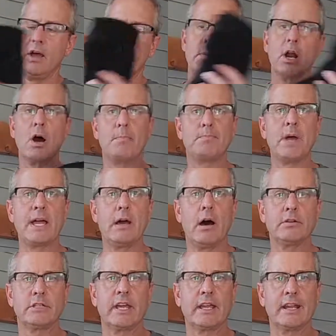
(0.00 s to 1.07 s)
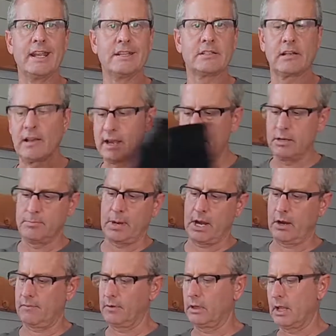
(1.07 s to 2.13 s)
but I'll take an insulated
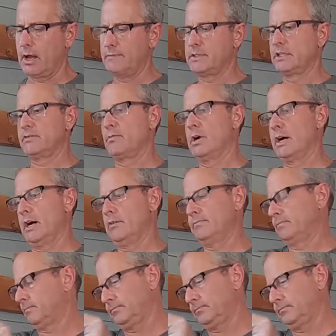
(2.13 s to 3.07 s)
pair of gloves as well.